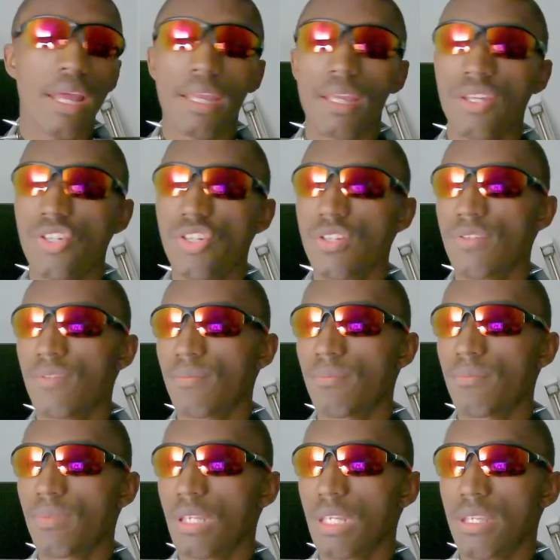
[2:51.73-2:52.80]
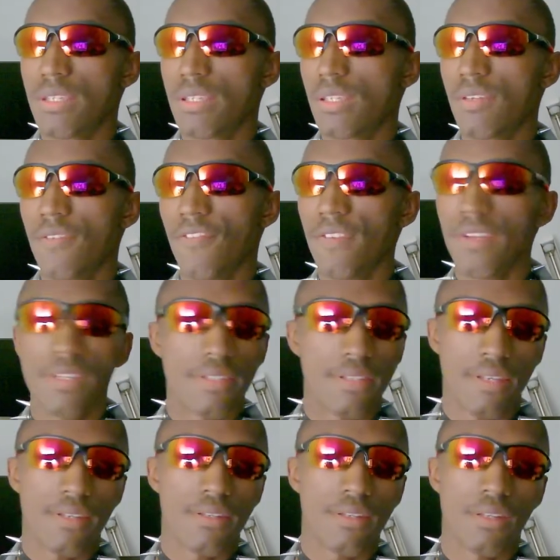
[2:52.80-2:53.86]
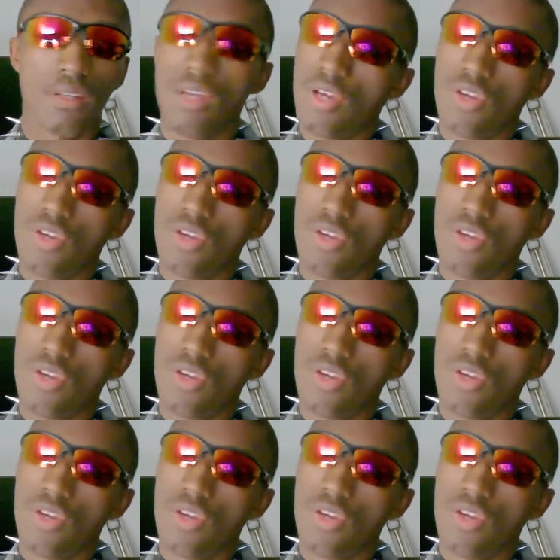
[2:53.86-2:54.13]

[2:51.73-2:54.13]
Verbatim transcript: I could just easily fix it.